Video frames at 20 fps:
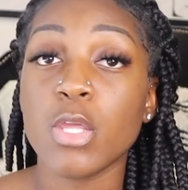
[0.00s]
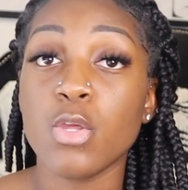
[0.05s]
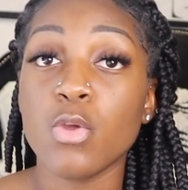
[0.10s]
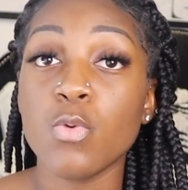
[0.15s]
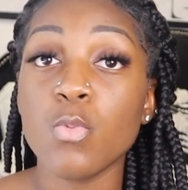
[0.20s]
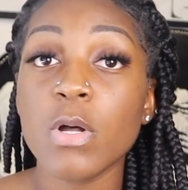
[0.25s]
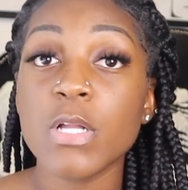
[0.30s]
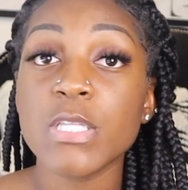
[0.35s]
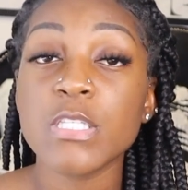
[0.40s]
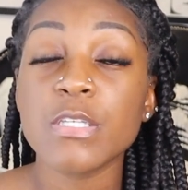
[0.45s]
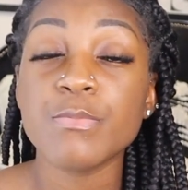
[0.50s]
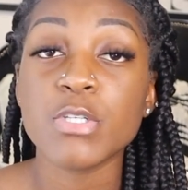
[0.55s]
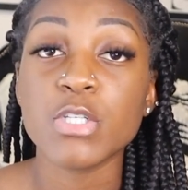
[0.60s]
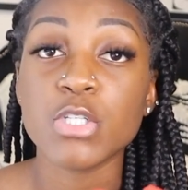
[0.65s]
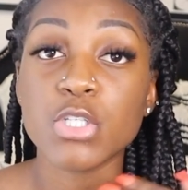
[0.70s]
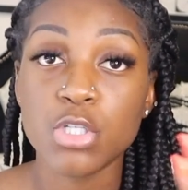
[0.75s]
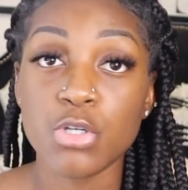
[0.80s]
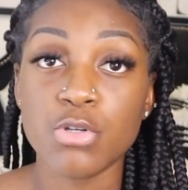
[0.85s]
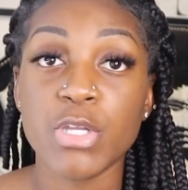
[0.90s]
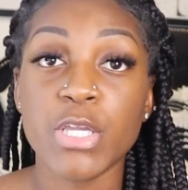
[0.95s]
you want to be
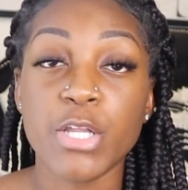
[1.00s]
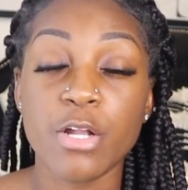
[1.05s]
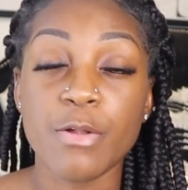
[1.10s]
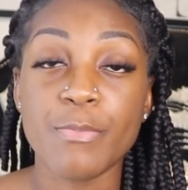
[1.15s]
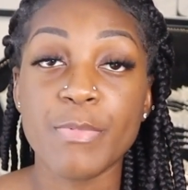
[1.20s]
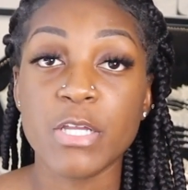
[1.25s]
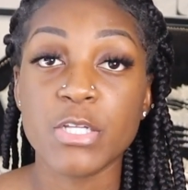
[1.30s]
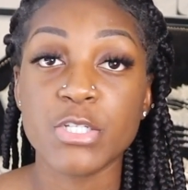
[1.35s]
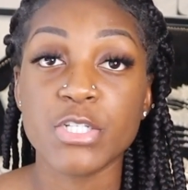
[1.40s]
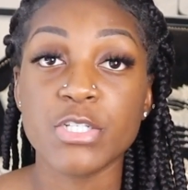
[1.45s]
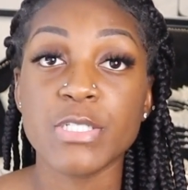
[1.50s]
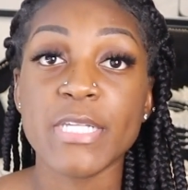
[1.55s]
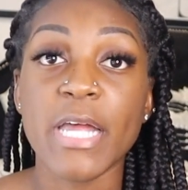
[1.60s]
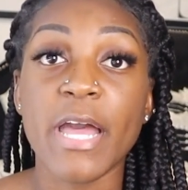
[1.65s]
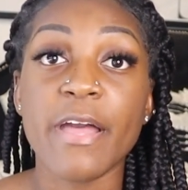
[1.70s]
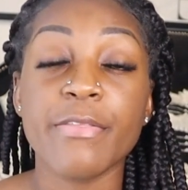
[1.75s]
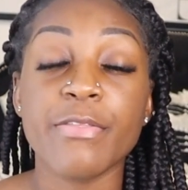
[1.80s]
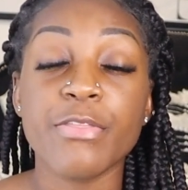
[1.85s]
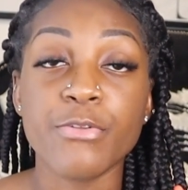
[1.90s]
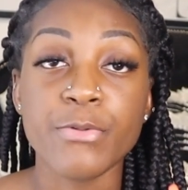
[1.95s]
shooting your pictures
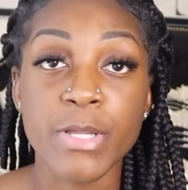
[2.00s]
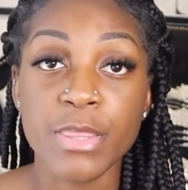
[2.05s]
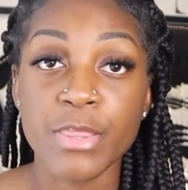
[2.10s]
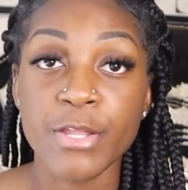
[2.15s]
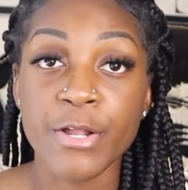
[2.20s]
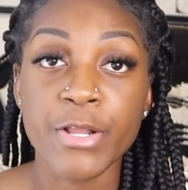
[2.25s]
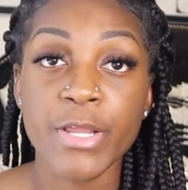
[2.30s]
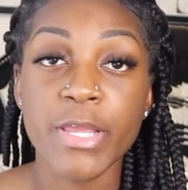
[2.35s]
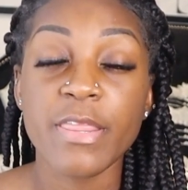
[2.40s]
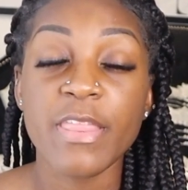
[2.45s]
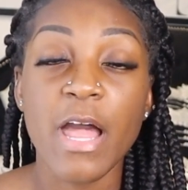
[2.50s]
at 3:30.